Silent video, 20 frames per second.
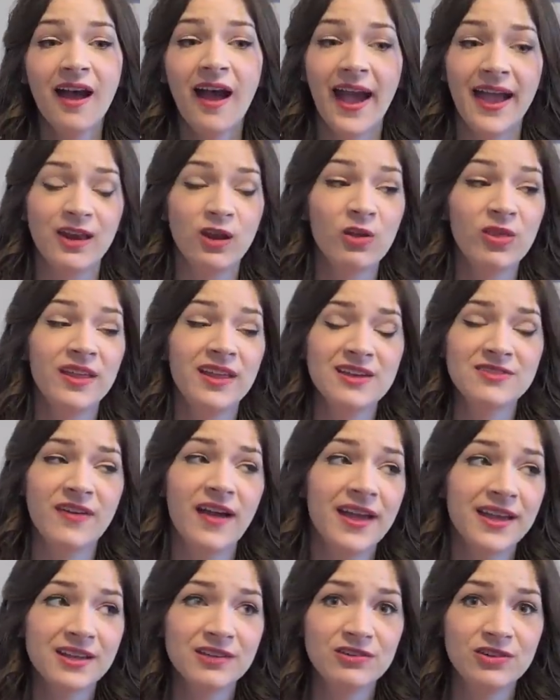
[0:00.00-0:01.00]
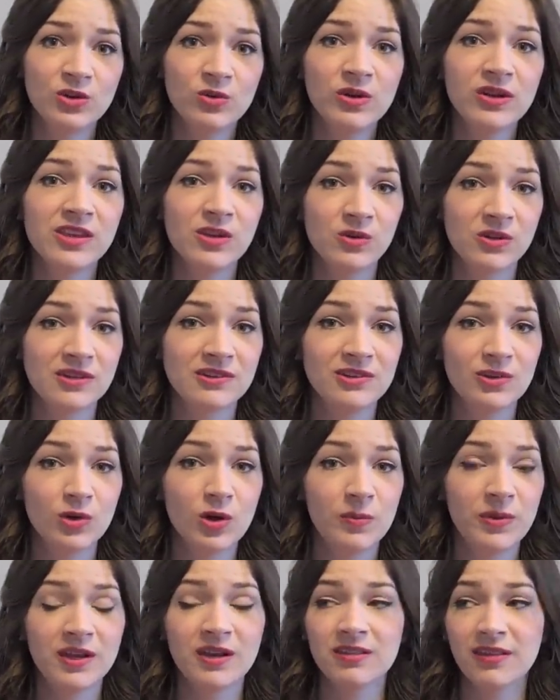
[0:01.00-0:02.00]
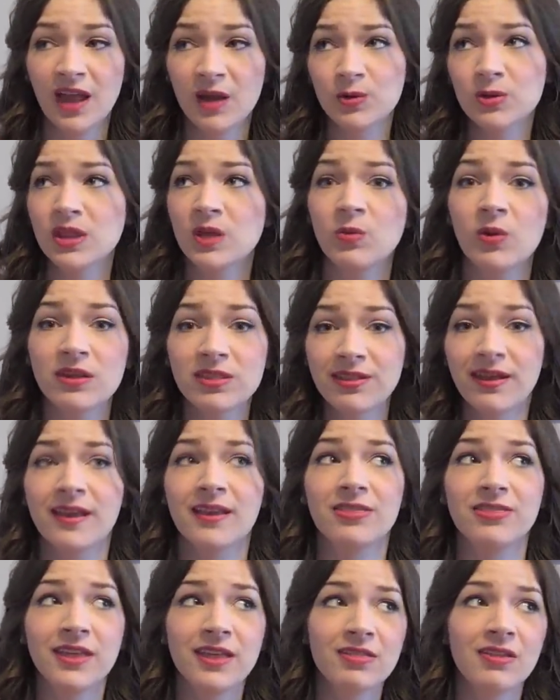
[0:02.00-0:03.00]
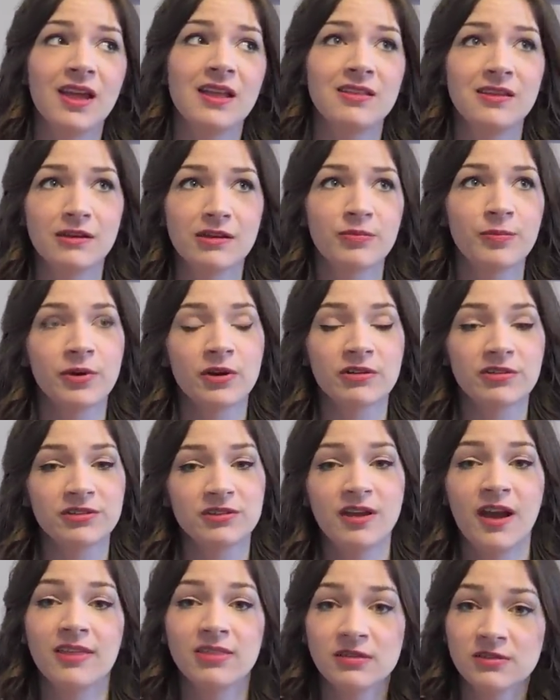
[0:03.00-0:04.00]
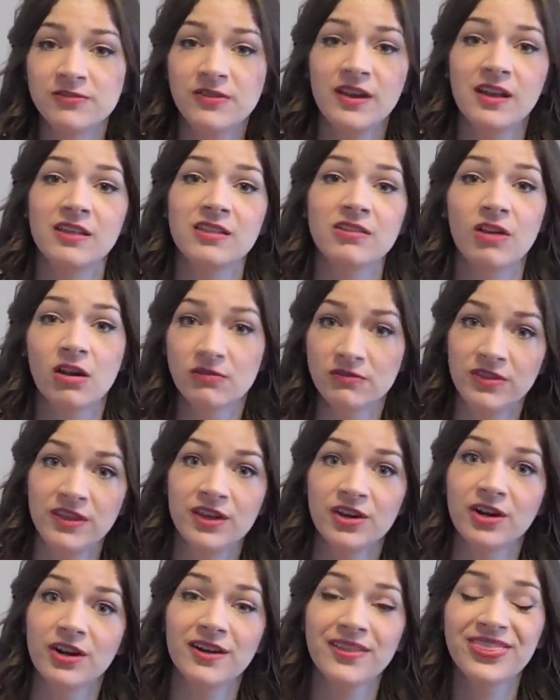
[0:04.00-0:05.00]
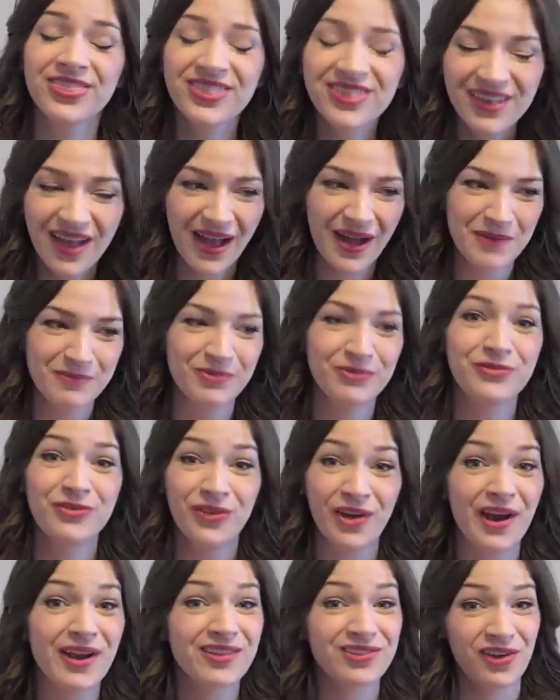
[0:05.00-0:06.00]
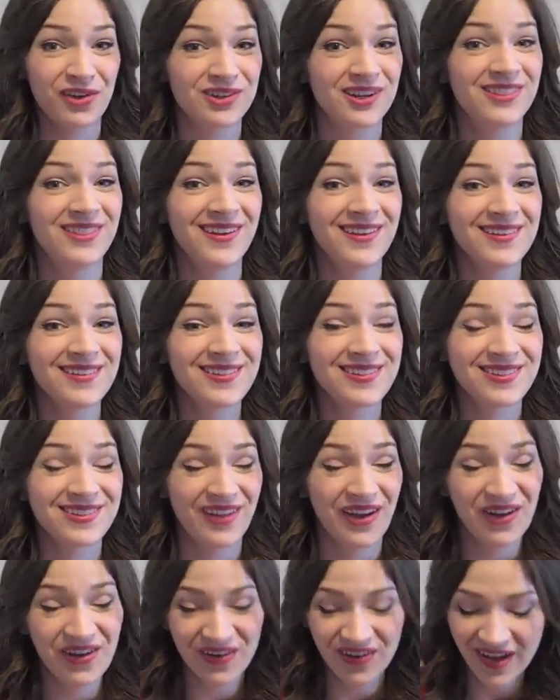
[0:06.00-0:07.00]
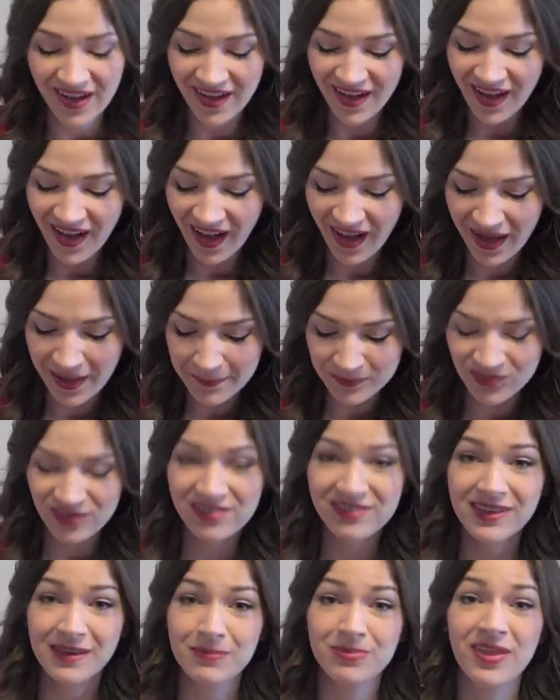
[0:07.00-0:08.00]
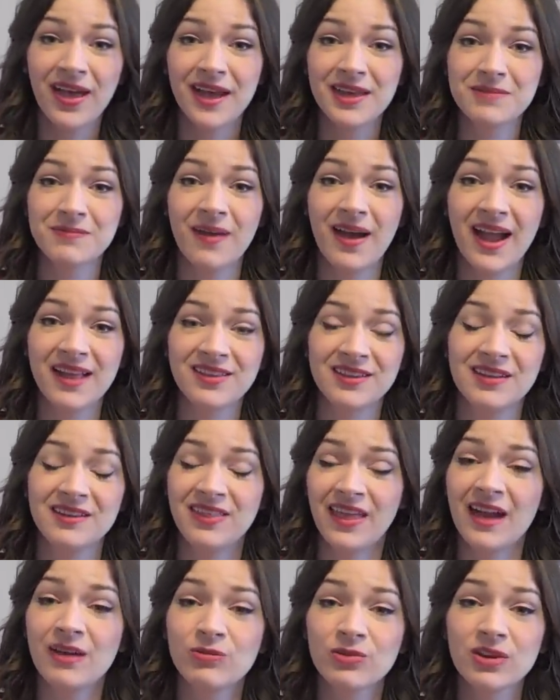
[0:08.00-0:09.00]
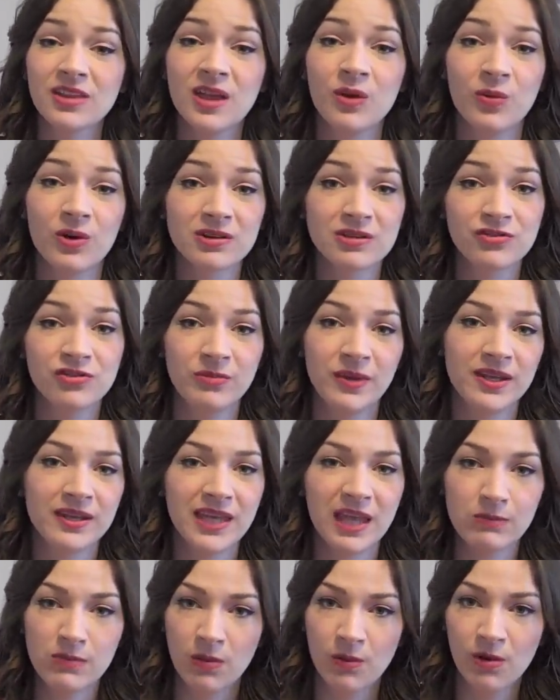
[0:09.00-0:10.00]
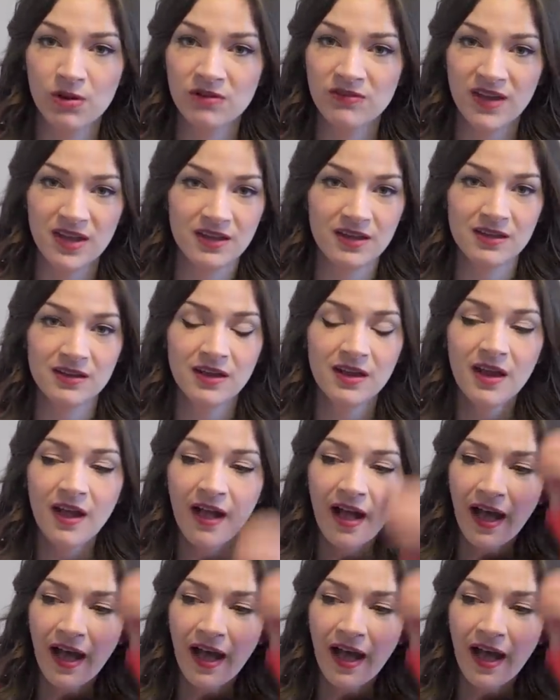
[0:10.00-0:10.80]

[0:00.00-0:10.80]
I know that if I can do it, you can do it, because I really was like the laziest person on the face of the earth before I started this. So just keep that in mind, and that really worked for me to keep me motivated.